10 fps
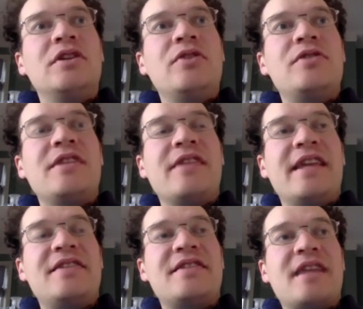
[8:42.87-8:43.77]
using
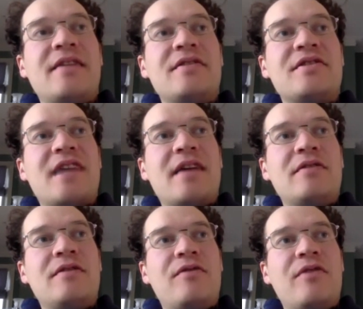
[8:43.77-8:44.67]
the EastEnders
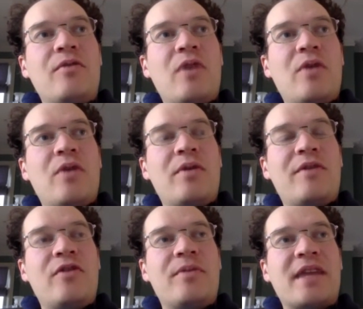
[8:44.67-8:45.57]
set when we
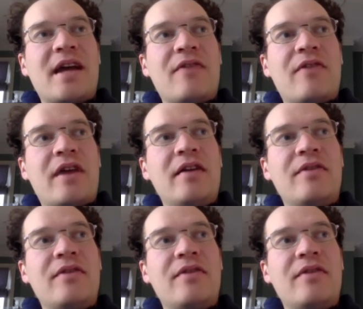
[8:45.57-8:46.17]
filmed the cafe.